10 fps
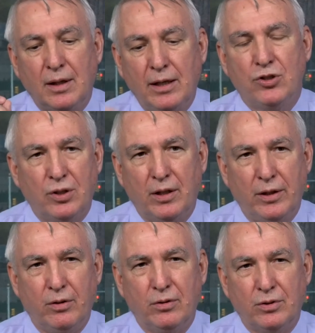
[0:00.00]
Asian
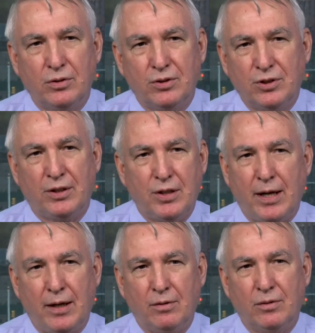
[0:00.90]
leaders sit
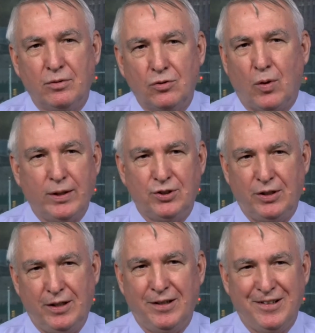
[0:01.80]
down twice a
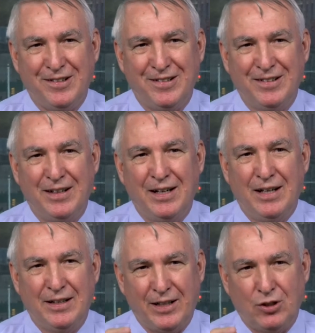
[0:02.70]
year
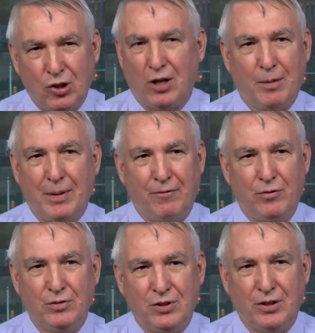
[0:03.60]
and they talk about
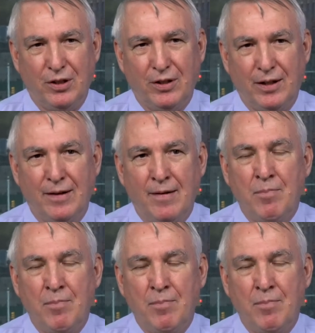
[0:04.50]
food security.